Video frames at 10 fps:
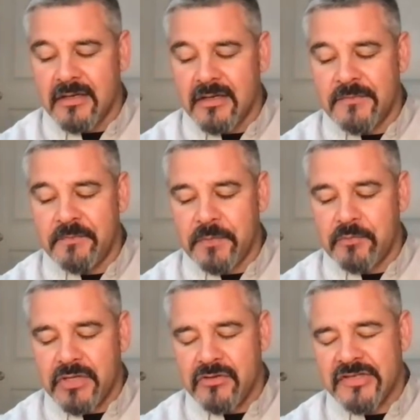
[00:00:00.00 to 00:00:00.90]

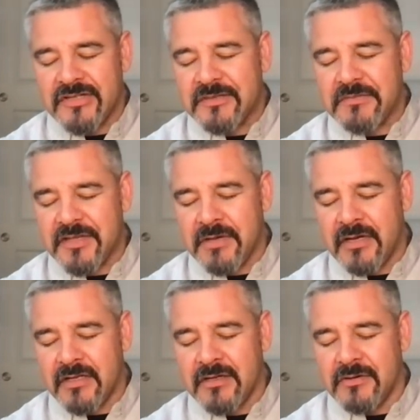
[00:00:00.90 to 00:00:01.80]
But you said something
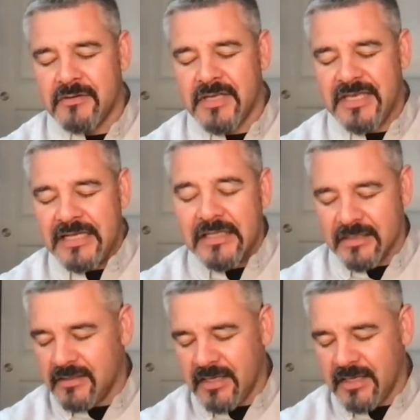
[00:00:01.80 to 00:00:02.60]
about, healing.